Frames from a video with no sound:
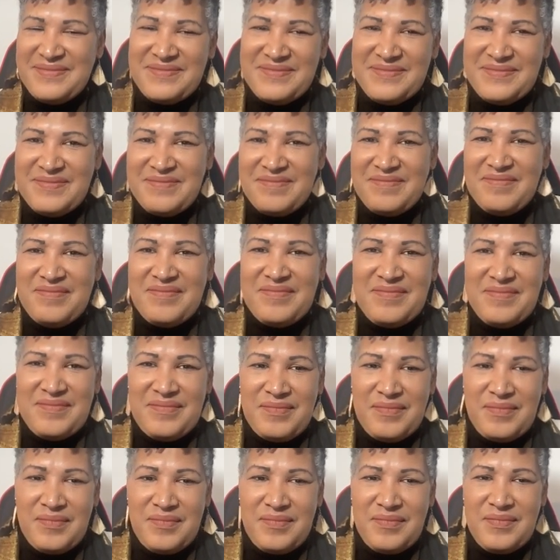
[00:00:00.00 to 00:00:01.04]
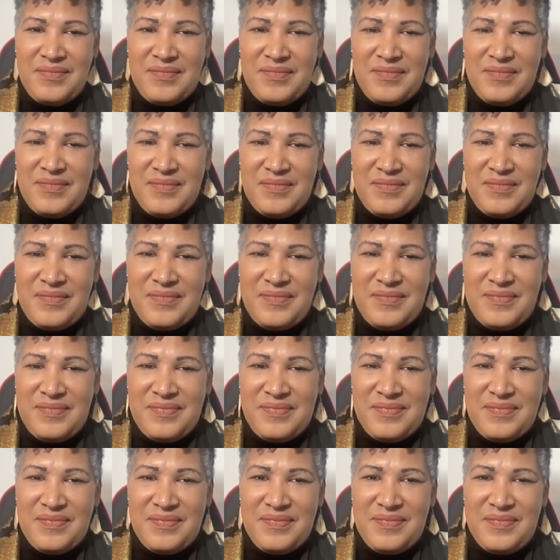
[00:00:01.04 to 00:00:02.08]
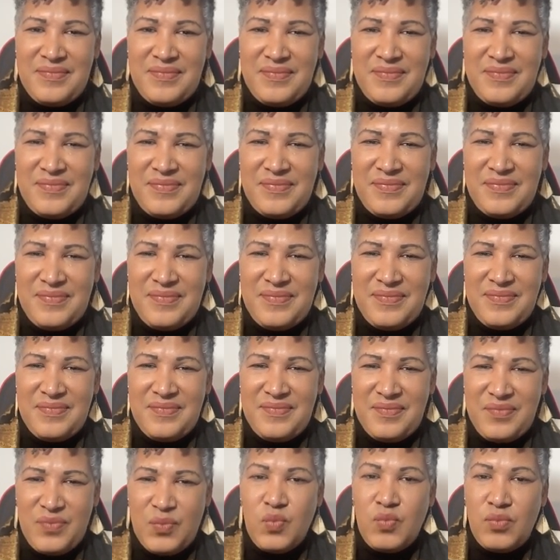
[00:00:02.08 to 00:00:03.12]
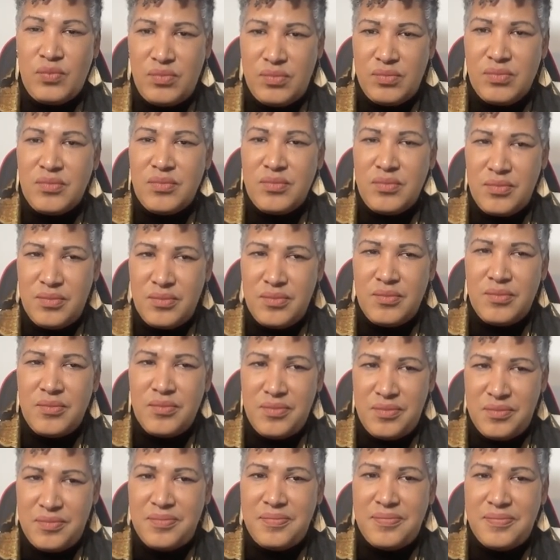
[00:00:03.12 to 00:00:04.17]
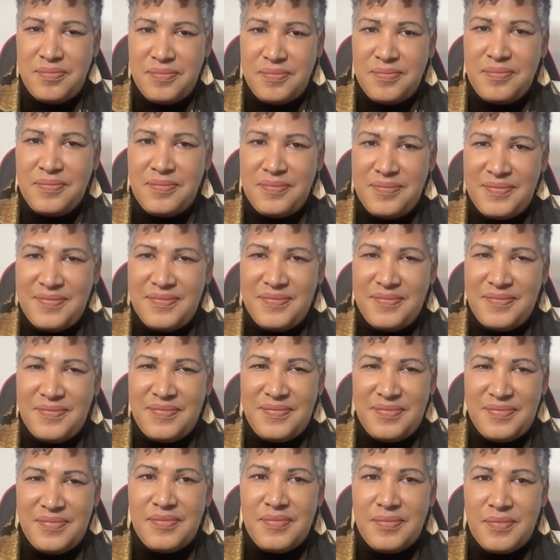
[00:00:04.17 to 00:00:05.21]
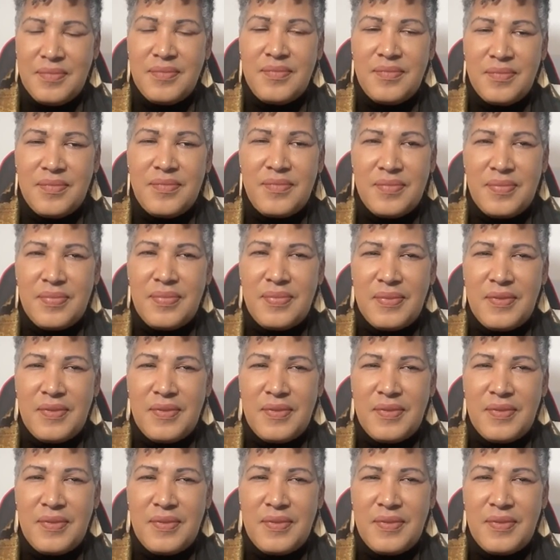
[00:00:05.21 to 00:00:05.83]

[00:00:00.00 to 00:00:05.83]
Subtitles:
(not speaking)